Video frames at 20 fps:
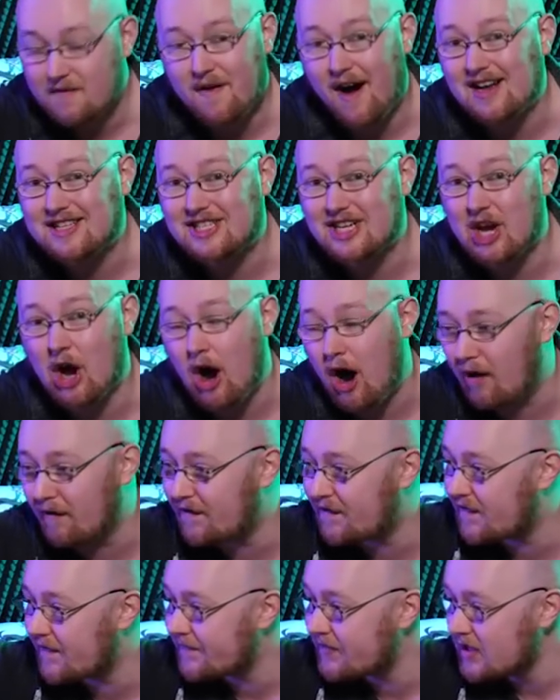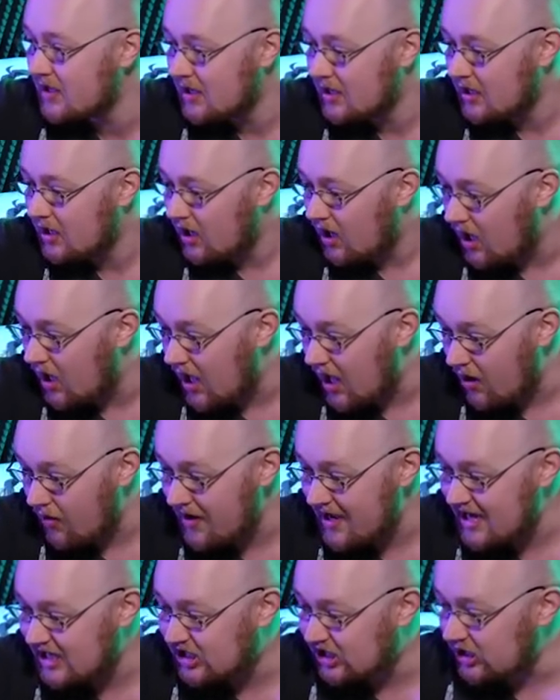Fighting off. Oh,
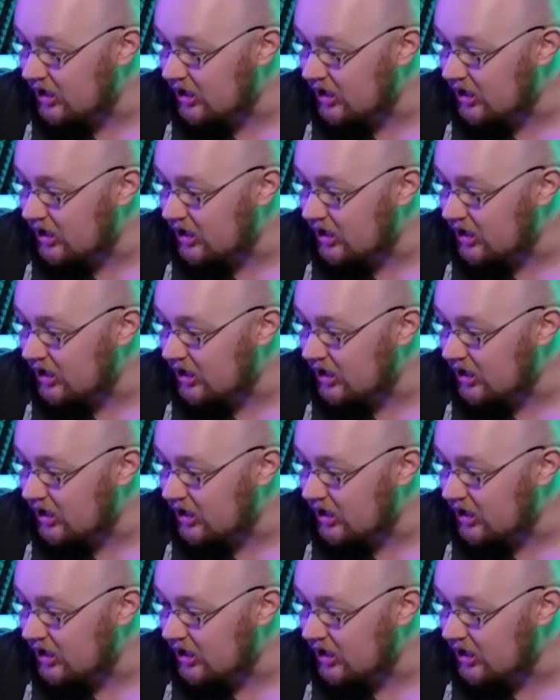it's